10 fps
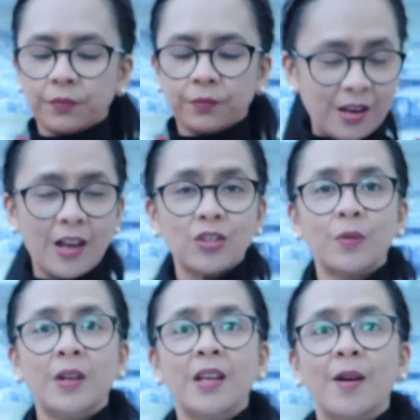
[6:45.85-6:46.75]
I
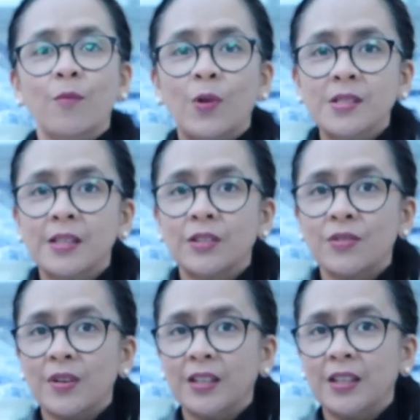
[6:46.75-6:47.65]
actually have 1 set
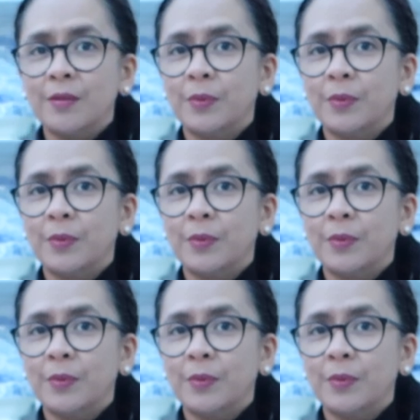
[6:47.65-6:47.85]
already,